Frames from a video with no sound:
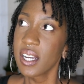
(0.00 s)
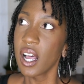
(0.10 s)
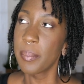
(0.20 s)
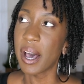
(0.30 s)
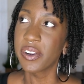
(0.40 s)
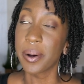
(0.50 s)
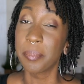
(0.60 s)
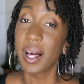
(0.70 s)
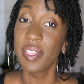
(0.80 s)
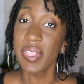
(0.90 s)
about a
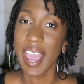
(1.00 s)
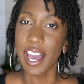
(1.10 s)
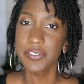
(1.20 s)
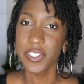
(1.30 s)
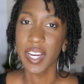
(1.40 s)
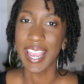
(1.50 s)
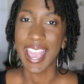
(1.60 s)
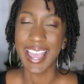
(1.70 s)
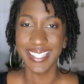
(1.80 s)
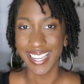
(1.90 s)
month after I
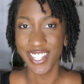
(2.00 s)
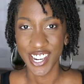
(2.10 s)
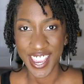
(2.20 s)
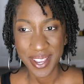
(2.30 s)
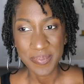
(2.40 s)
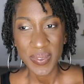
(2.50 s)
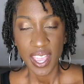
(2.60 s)
had AJ,